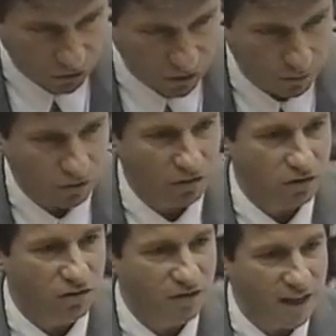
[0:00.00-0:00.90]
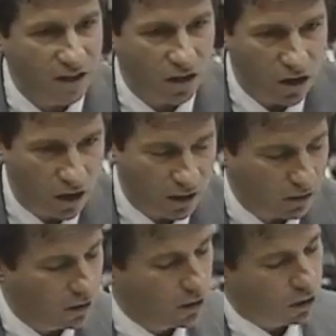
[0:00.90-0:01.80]
Simpson sustained a cut
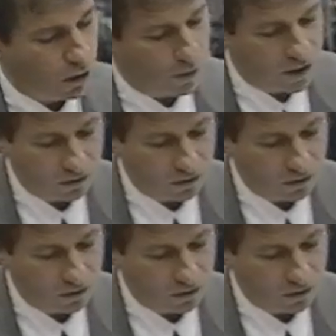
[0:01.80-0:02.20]
going